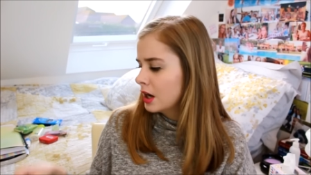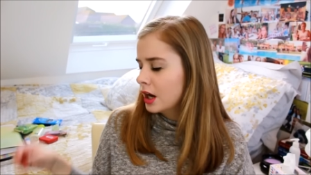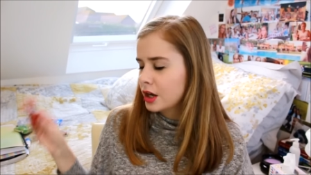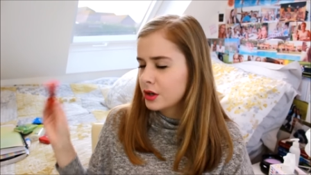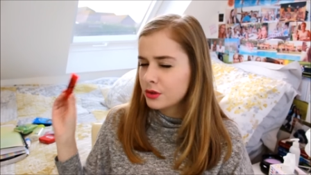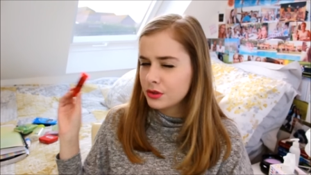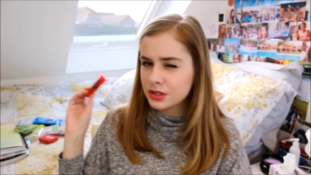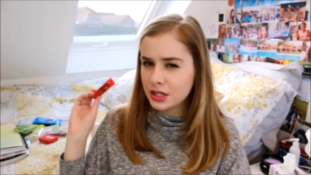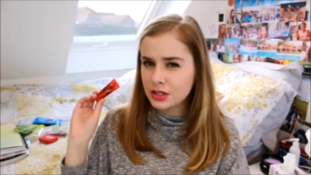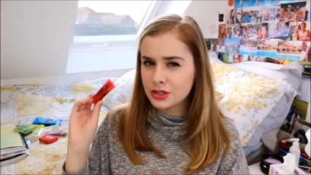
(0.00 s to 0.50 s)
I
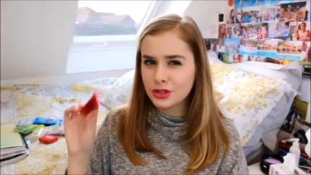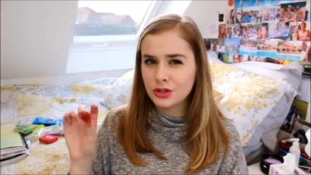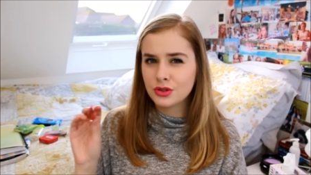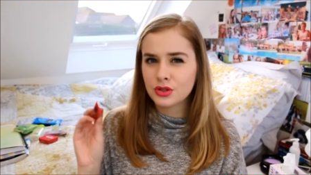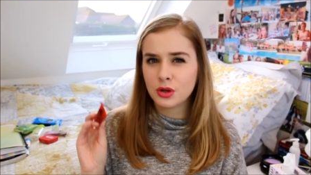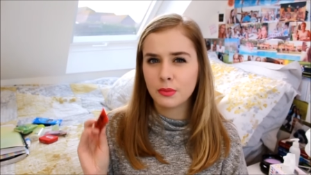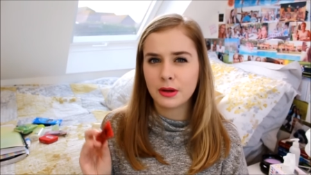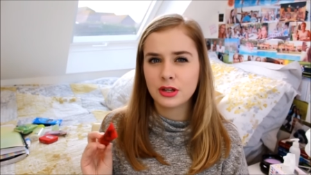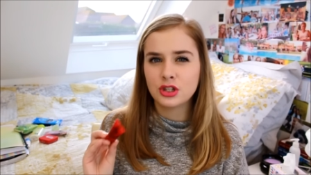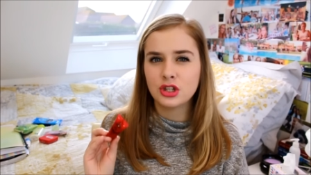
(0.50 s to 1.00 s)
don't tend to
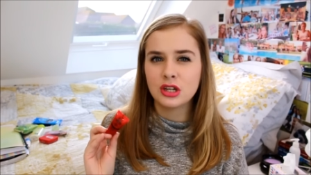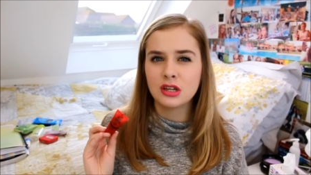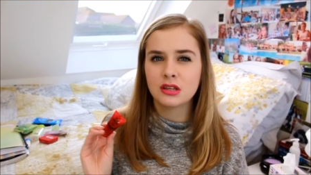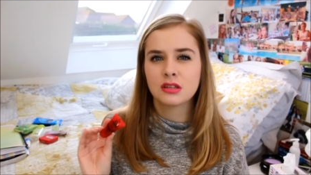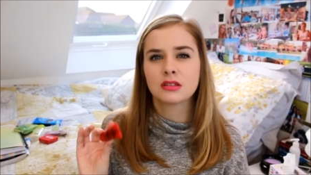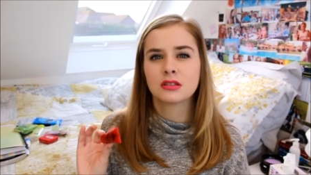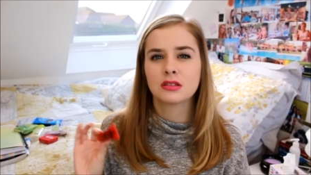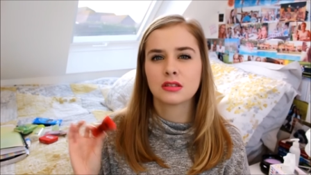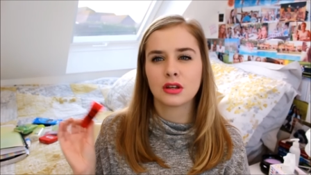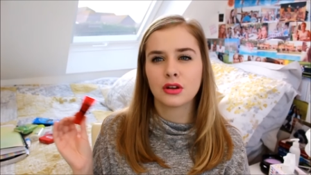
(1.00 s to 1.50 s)
use it on my
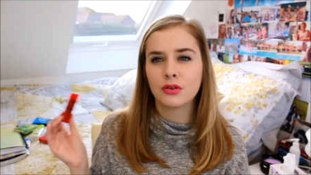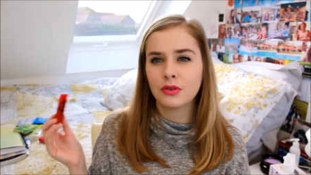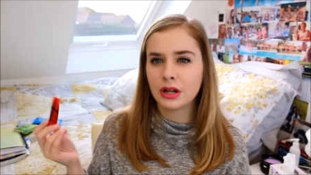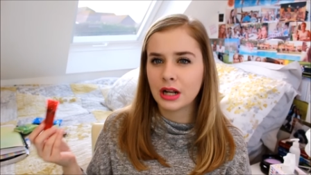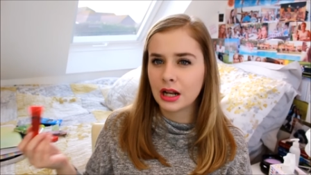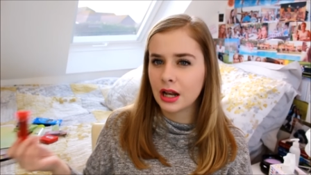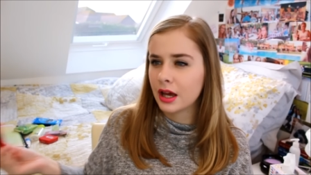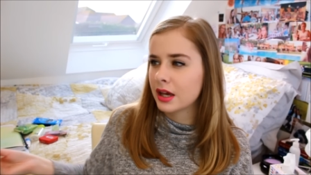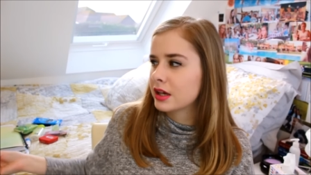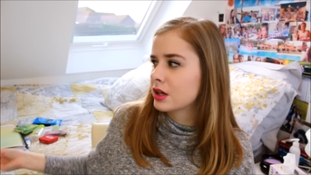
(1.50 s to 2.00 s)
cheeks because I don't
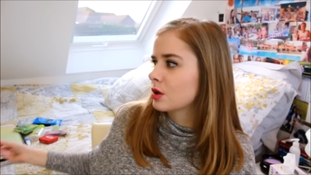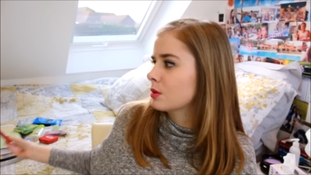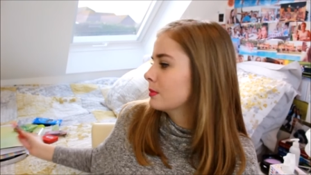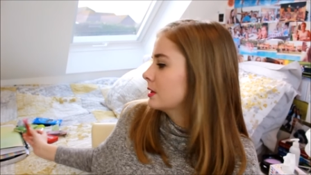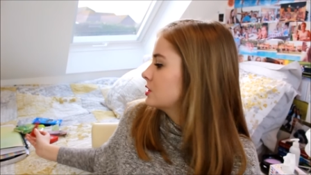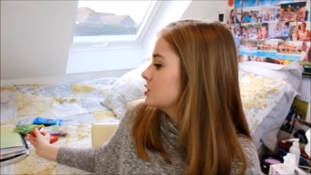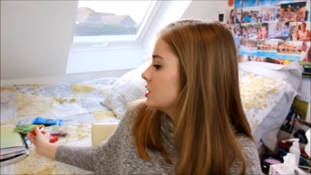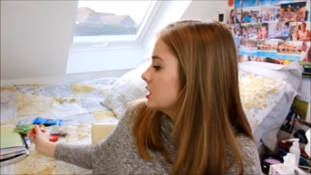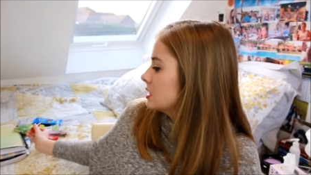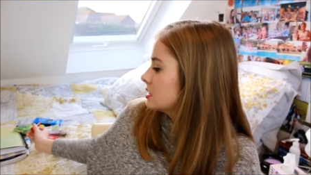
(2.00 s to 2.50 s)
really like it on
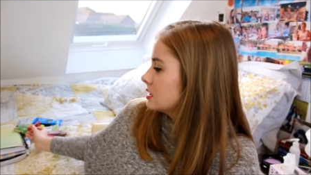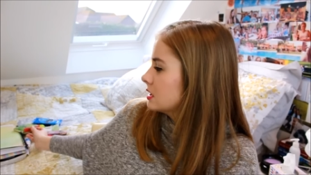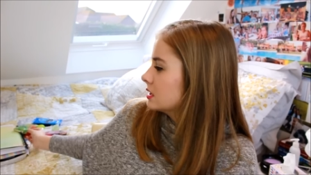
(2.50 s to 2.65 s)
my cheeks.